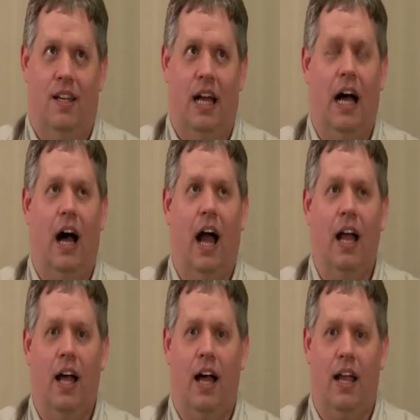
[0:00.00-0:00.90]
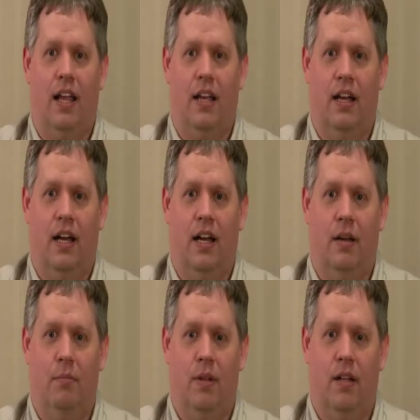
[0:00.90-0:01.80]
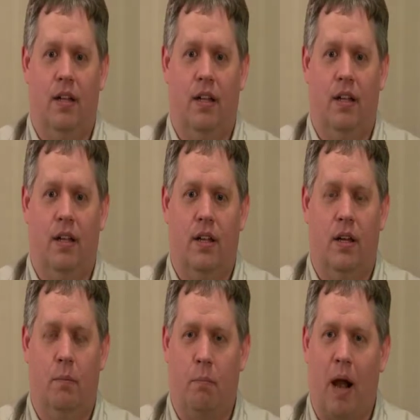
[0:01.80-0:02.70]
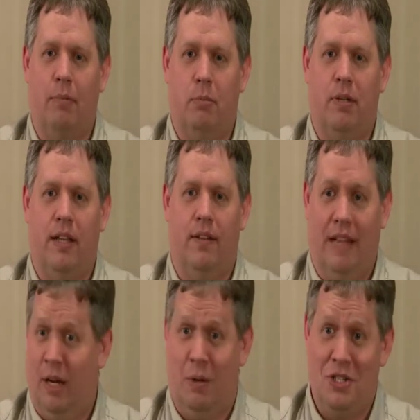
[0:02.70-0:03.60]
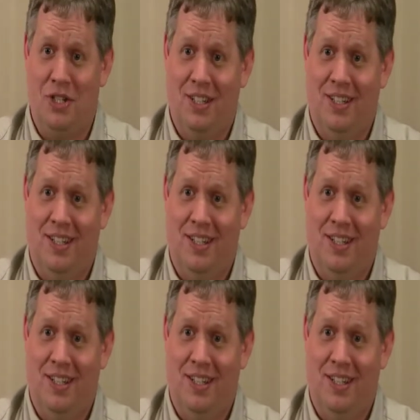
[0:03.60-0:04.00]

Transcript: Uh, I like um, uh, probably the language